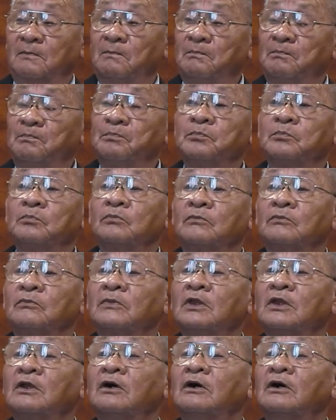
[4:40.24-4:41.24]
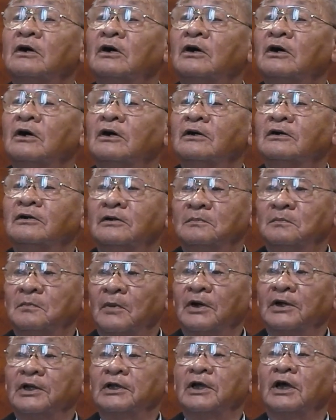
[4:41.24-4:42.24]
So were you a lay speaker
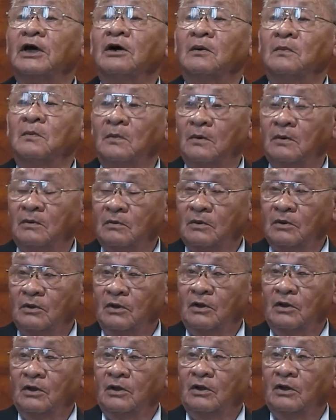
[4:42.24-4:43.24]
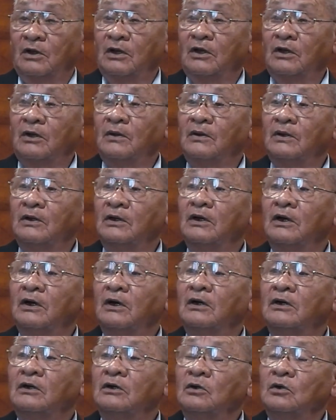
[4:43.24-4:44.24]
in yeah. the your Talihina
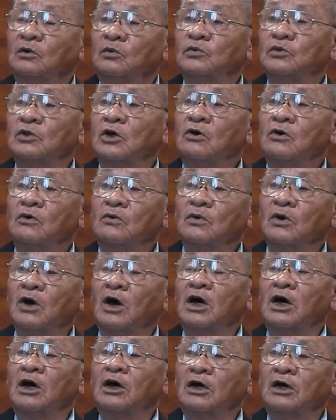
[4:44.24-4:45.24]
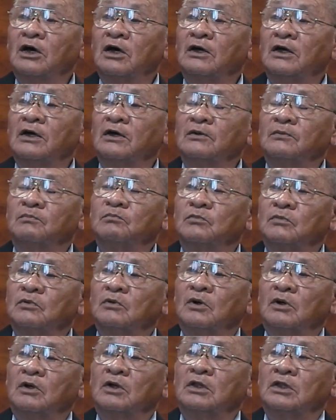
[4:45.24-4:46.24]
church? No, uh, uh
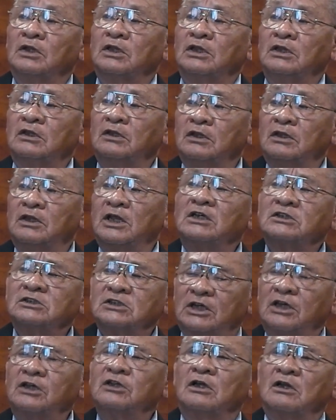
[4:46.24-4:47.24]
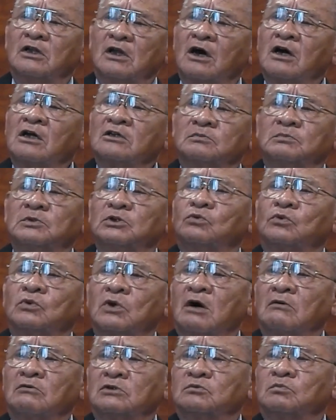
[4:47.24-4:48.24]
that's in the hospital
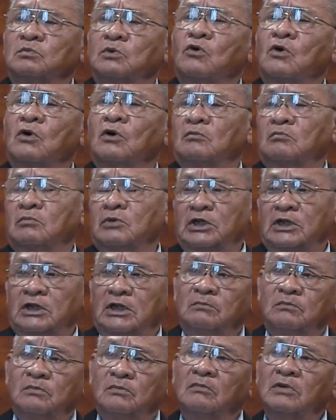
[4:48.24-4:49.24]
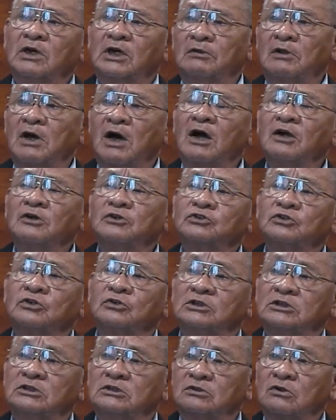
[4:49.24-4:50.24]
where I was born. But, oh, okay. But our
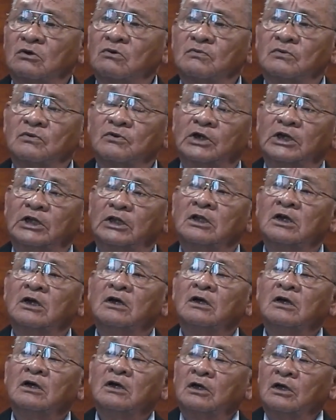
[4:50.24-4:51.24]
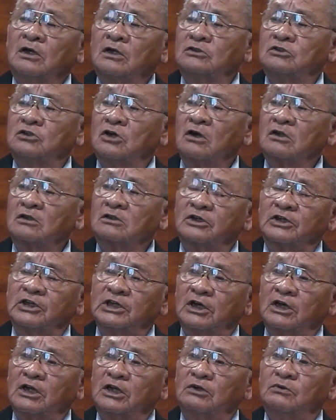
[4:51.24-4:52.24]
church is over in Choctaw
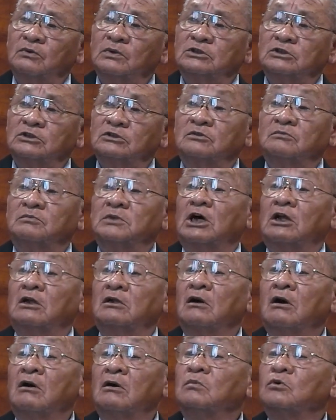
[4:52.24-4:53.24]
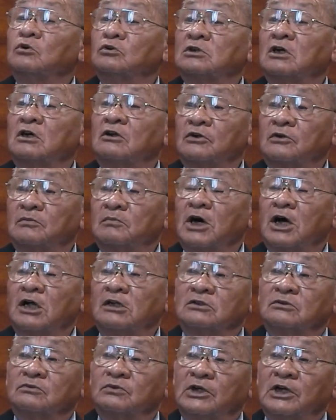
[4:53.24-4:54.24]
County, which is about almost 100
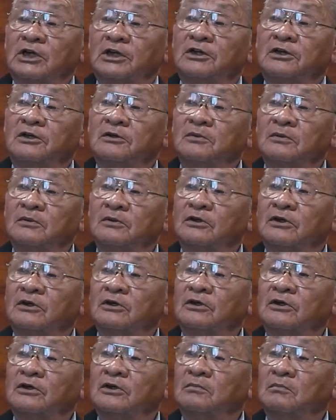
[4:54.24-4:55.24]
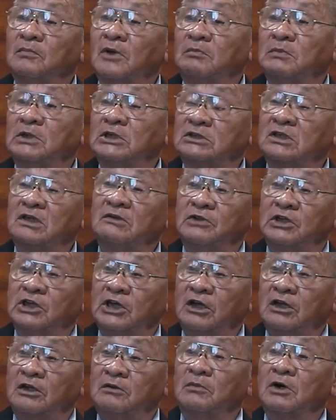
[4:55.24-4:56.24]
miles away, uh, oh, wow. maybe 70,
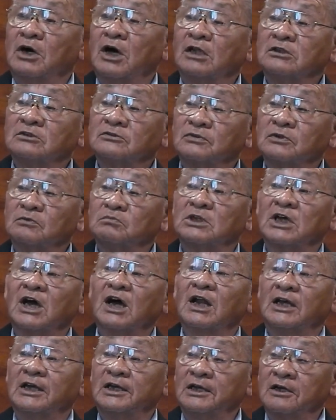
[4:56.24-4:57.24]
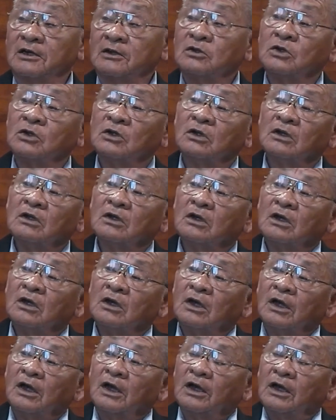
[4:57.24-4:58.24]
80 miles from Tallahassee.
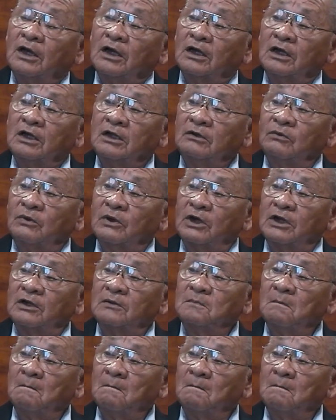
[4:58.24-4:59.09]
Anyway,